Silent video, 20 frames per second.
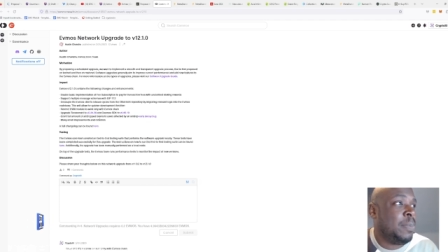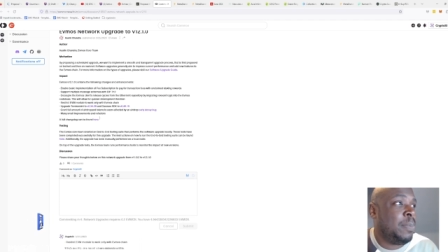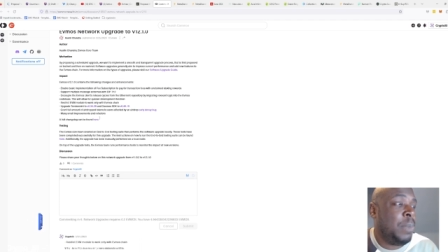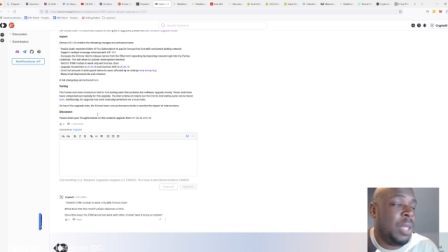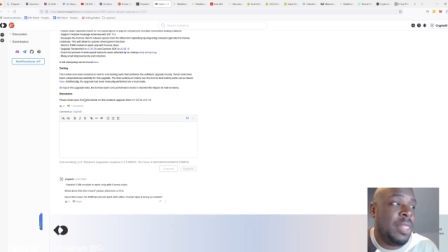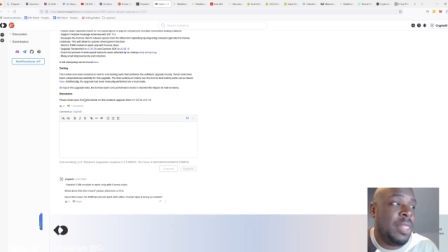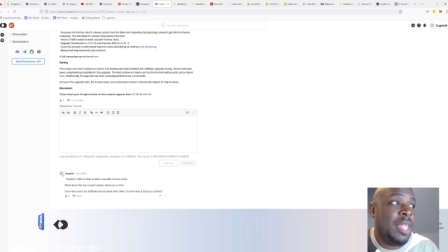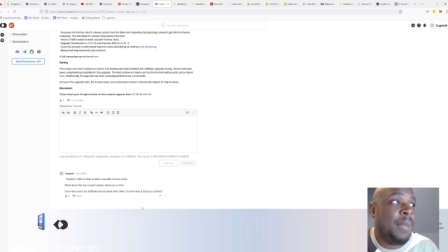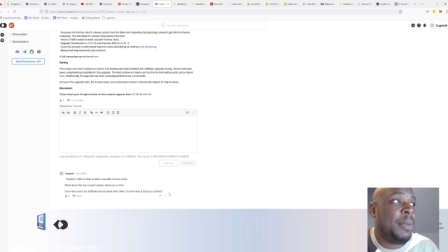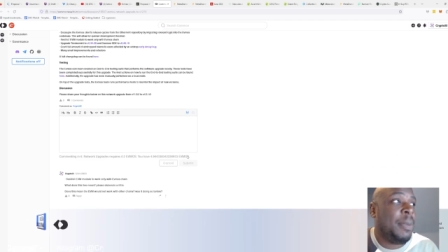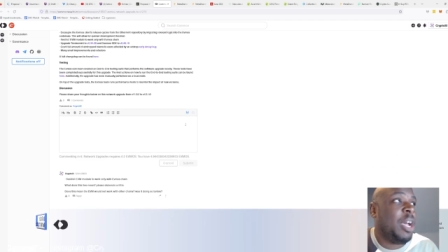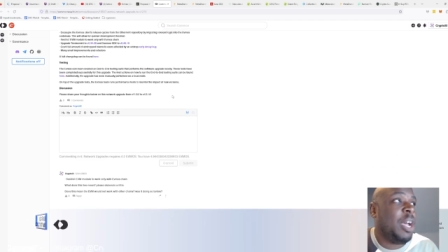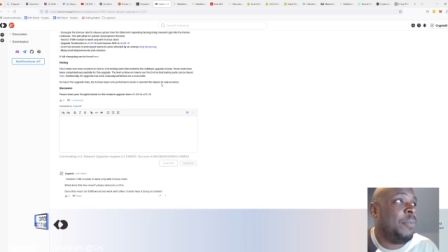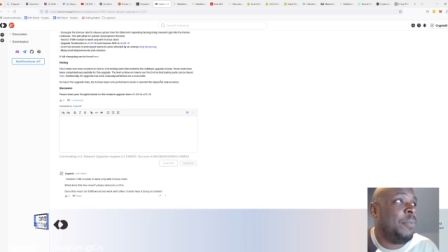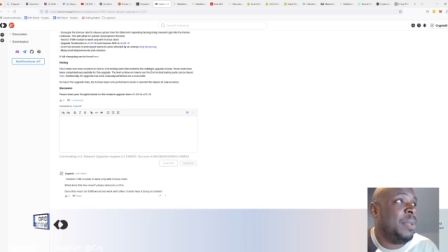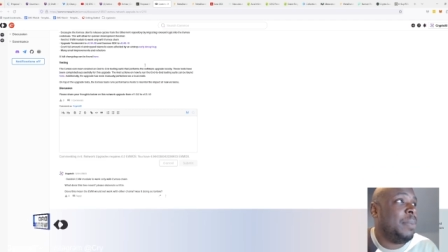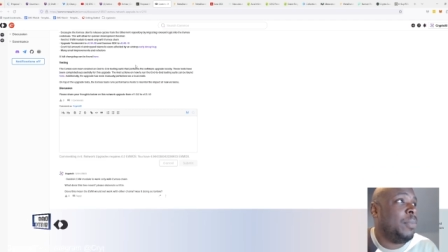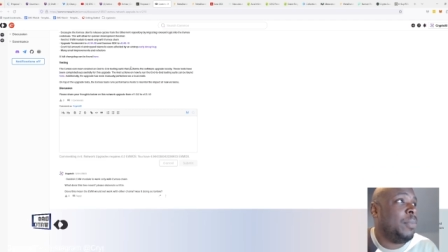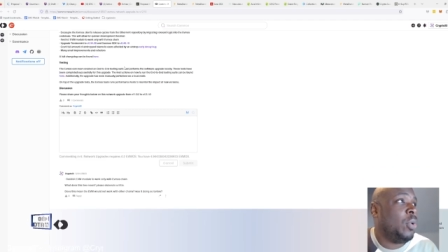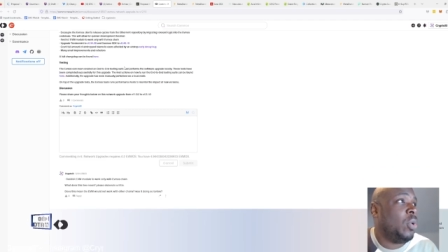but there might have
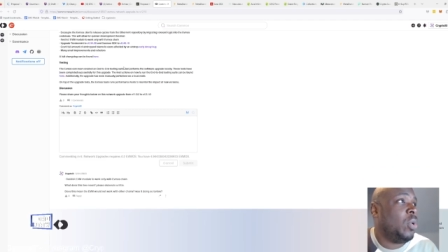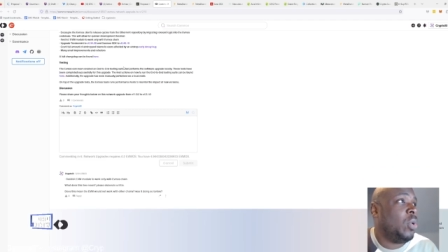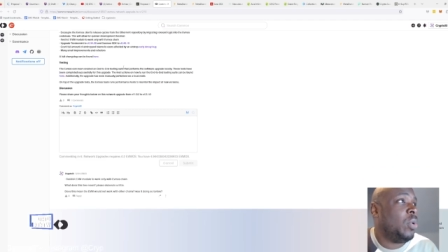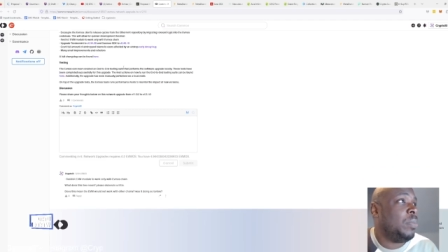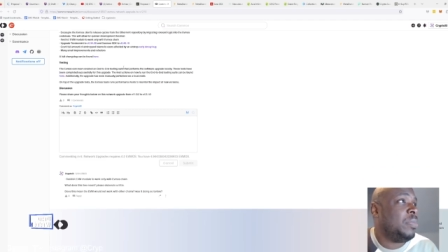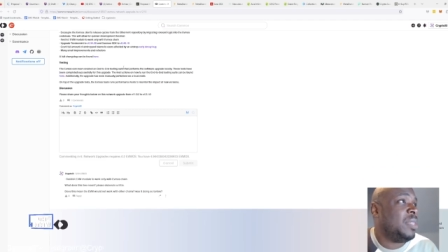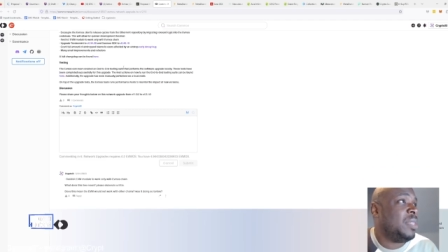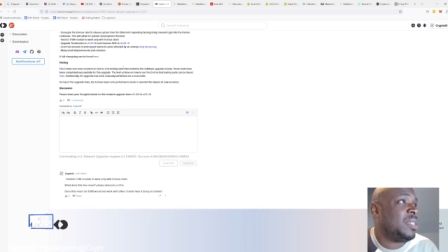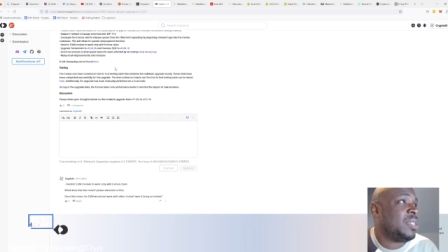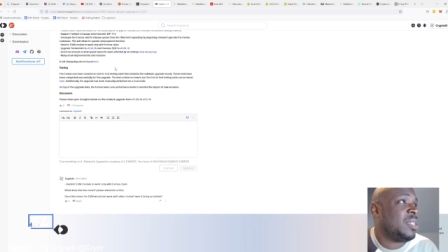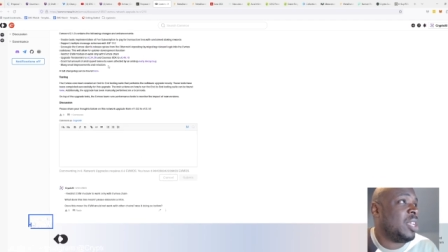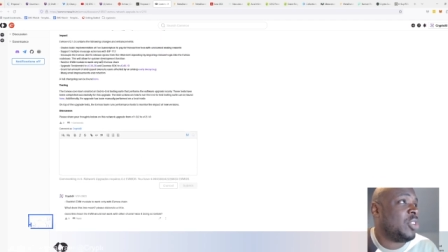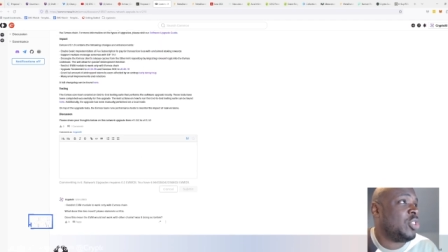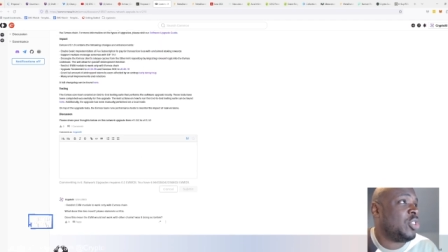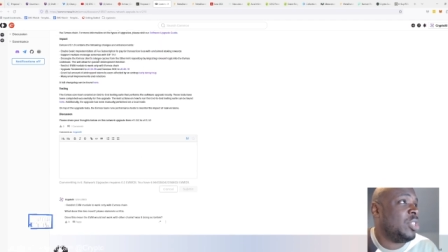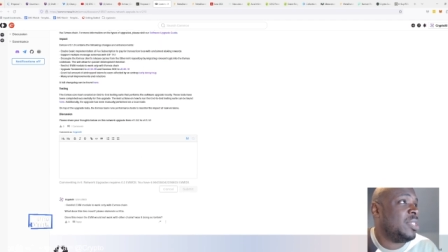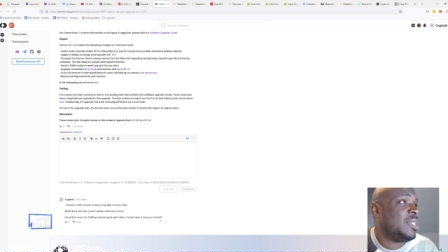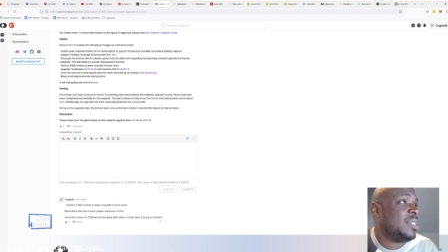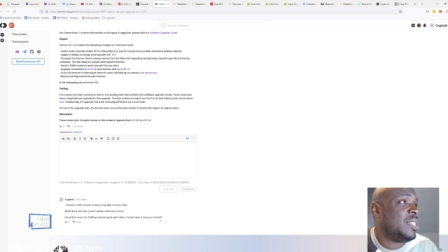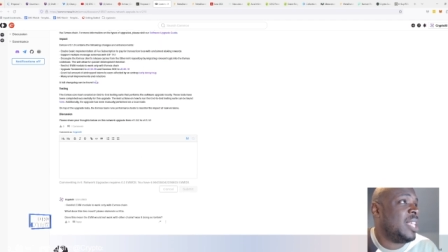been more
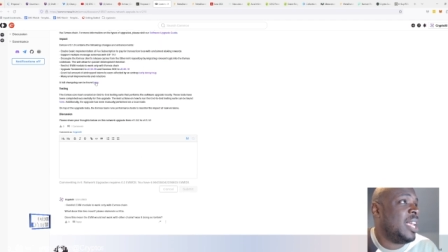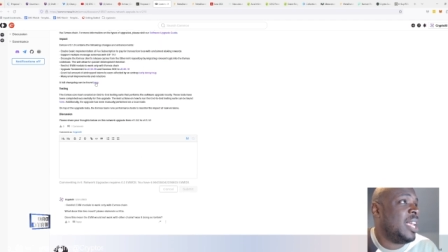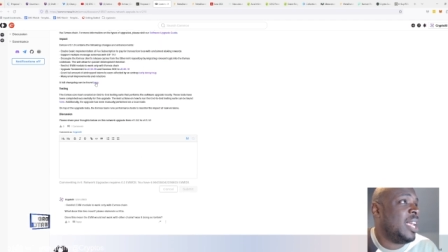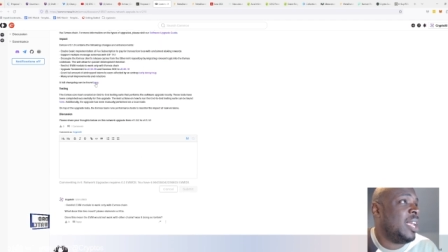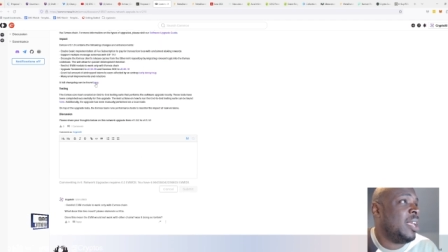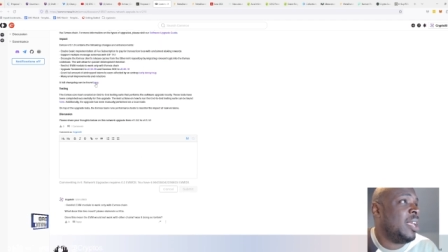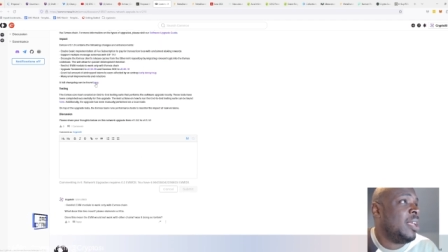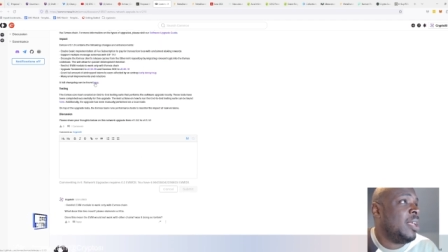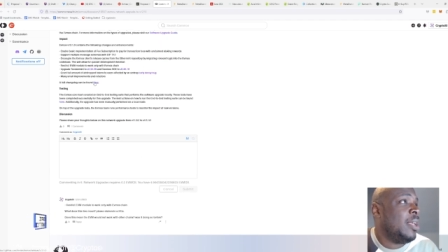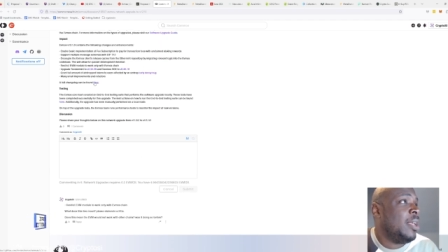discussions there.